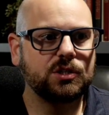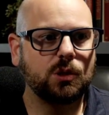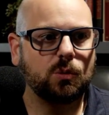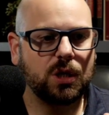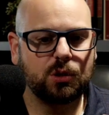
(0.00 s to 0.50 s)

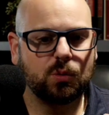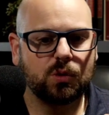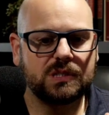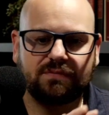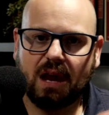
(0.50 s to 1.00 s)
So in other
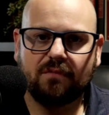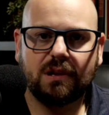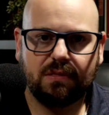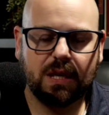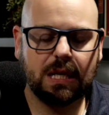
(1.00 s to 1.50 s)
words, if
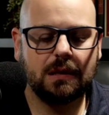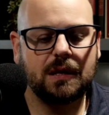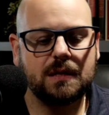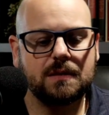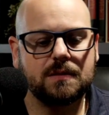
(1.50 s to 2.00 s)

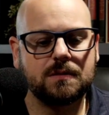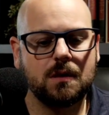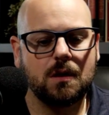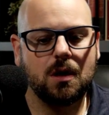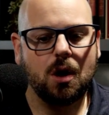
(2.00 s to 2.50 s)
everything is